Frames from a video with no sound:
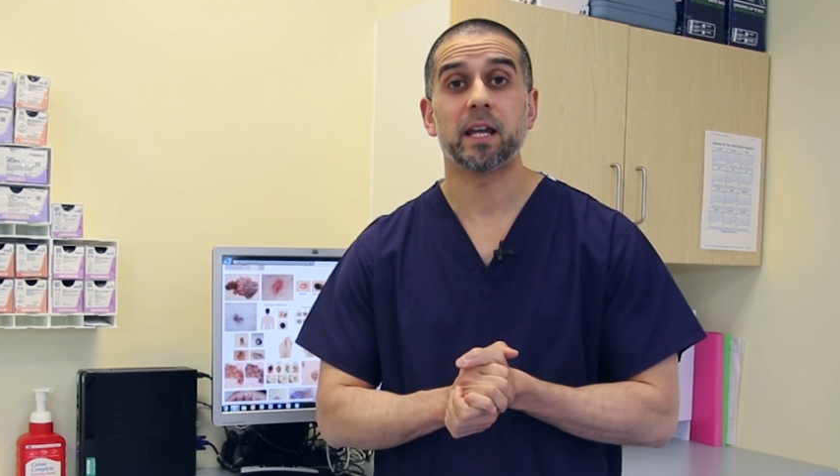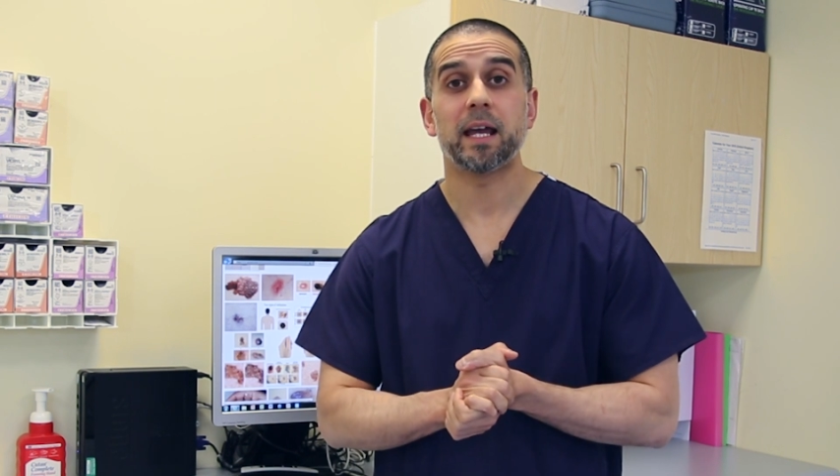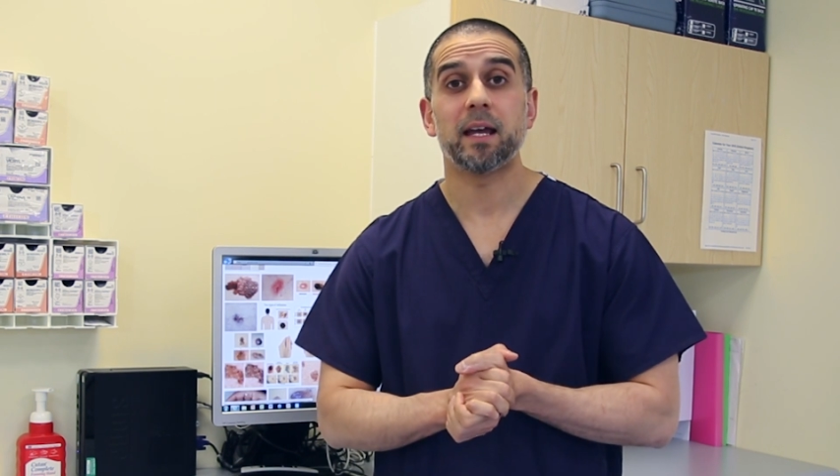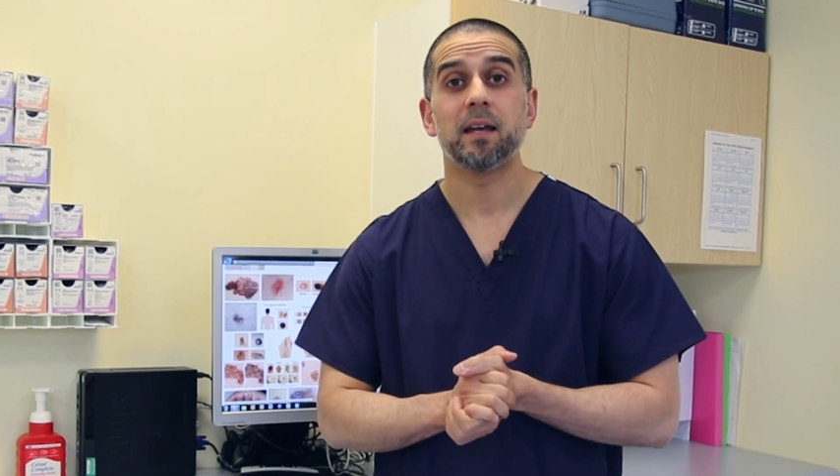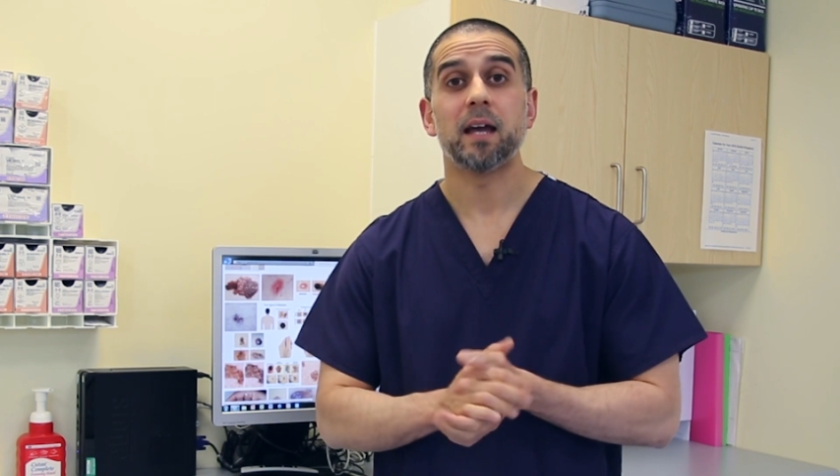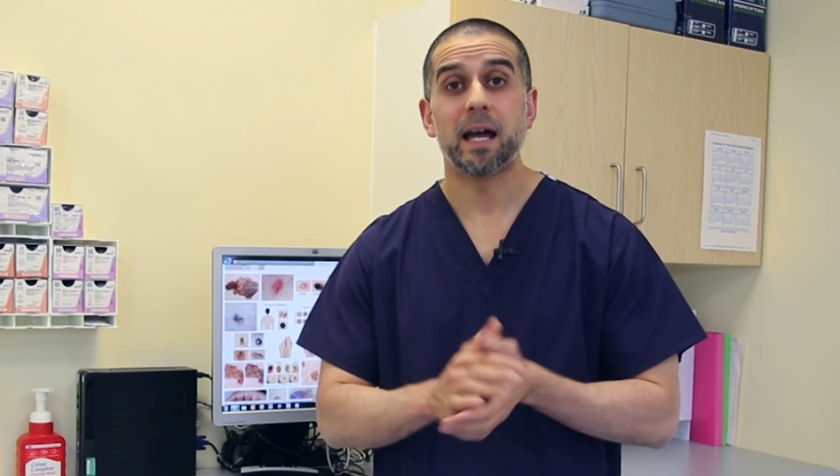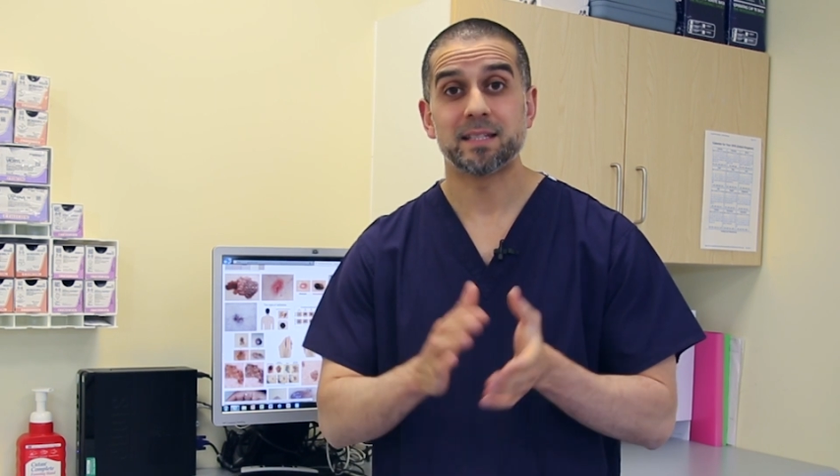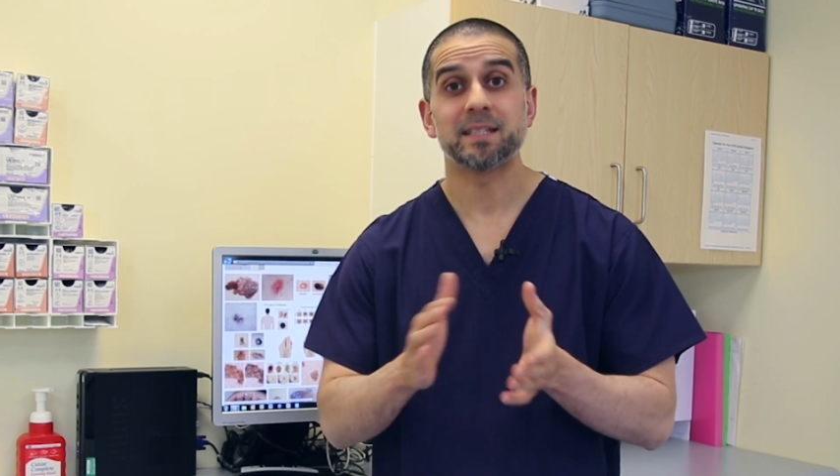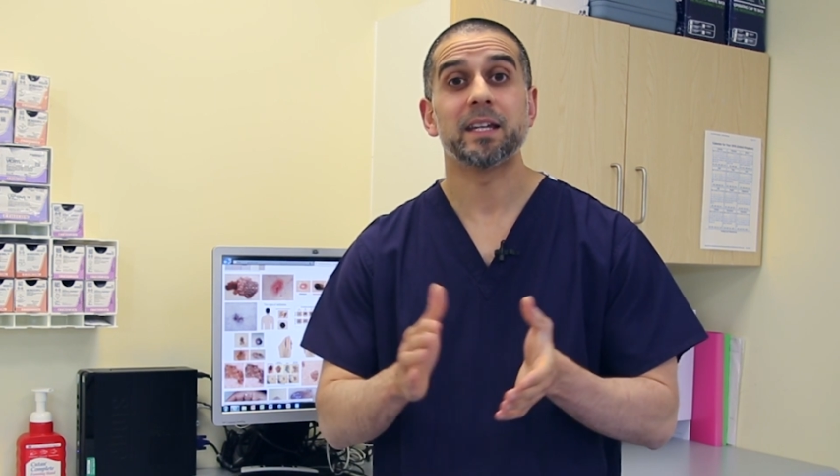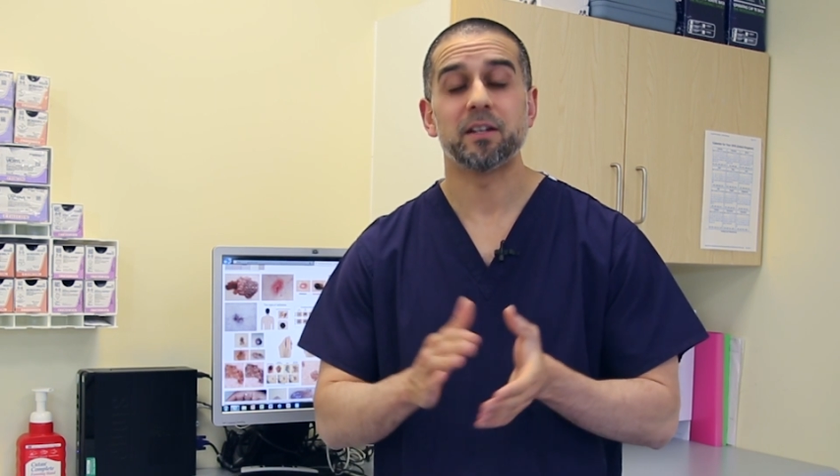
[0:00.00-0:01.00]
care
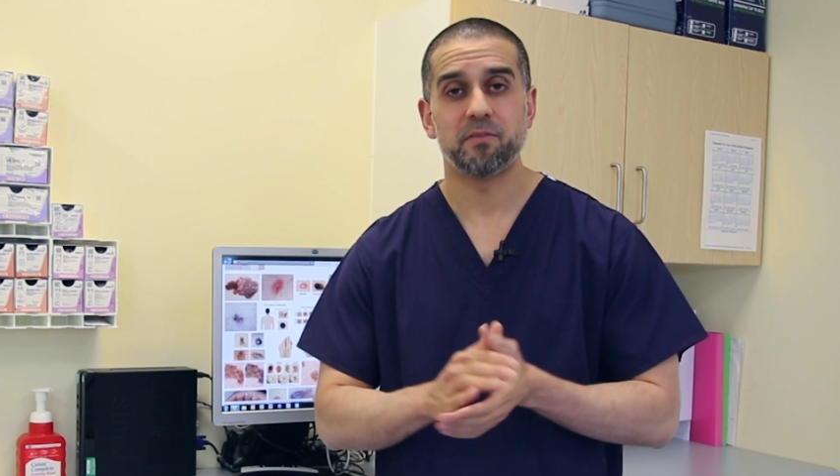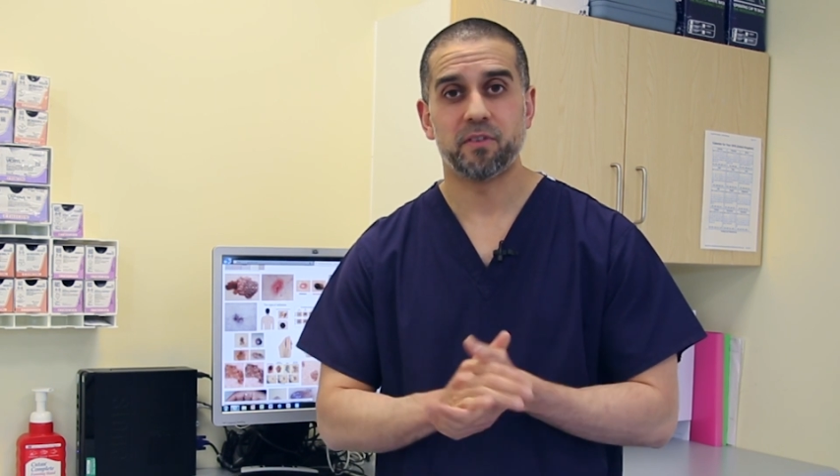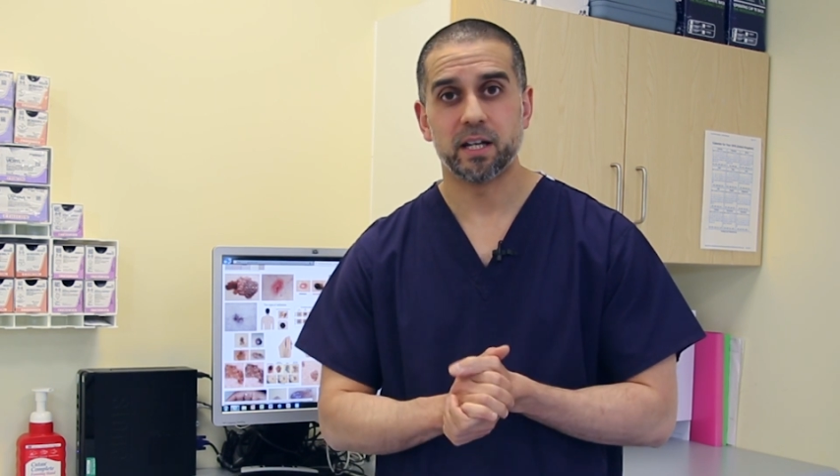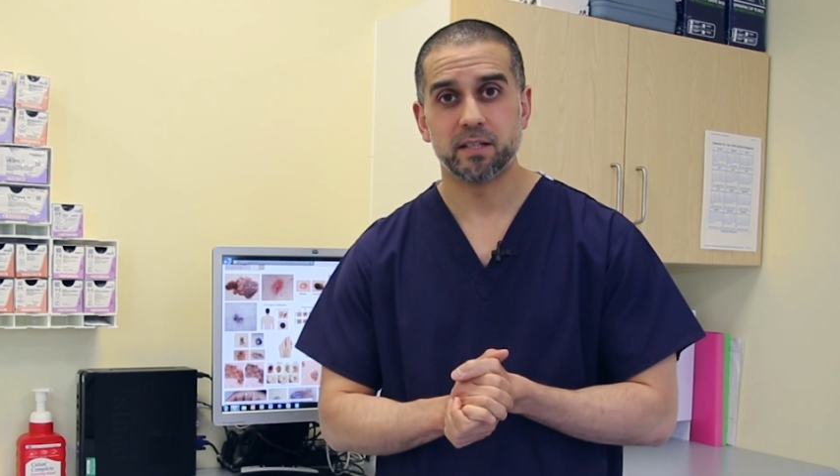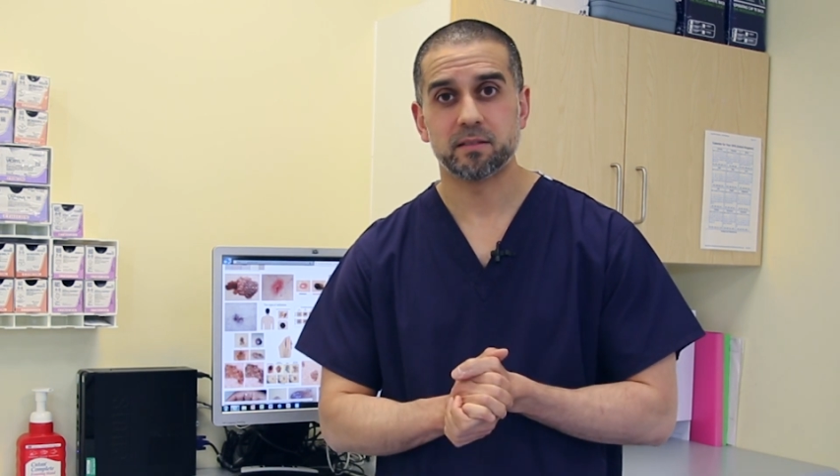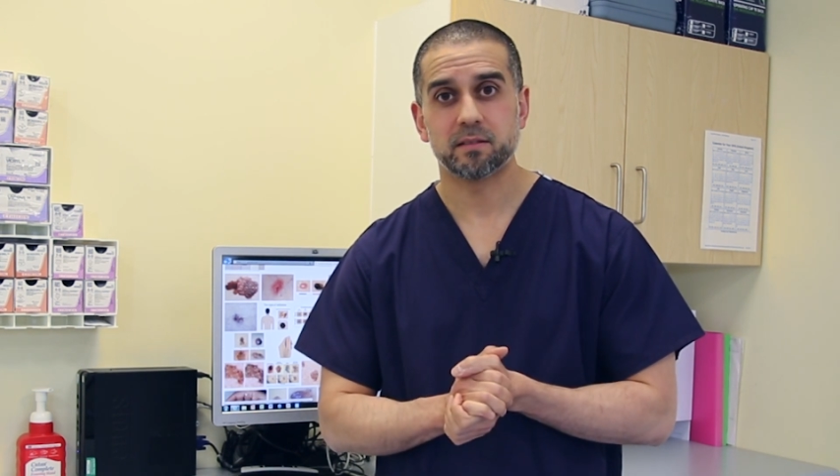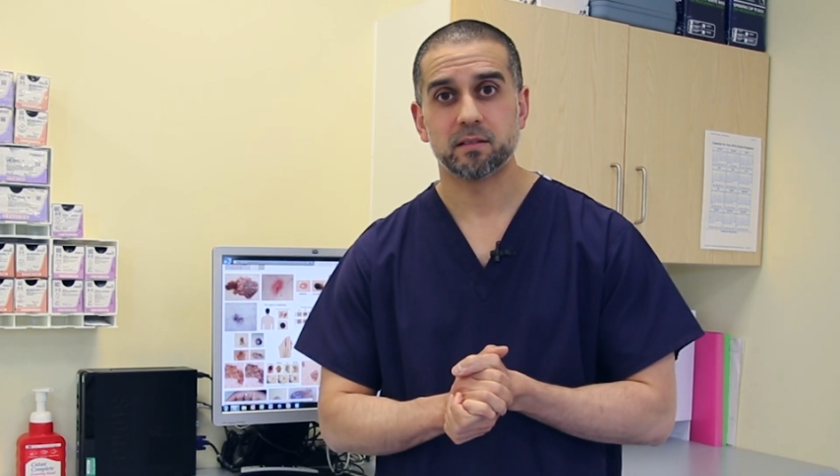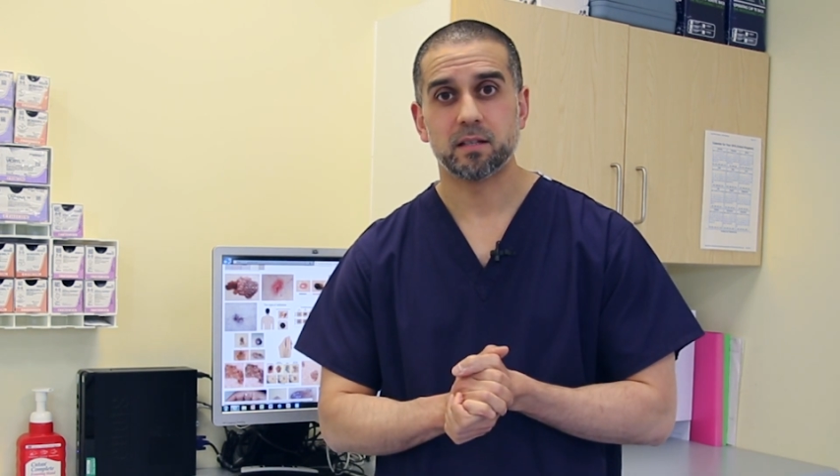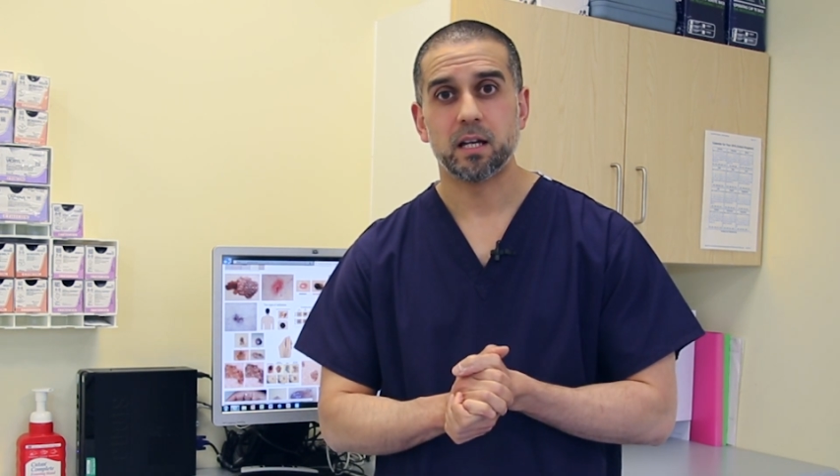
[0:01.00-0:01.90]
and skin advice.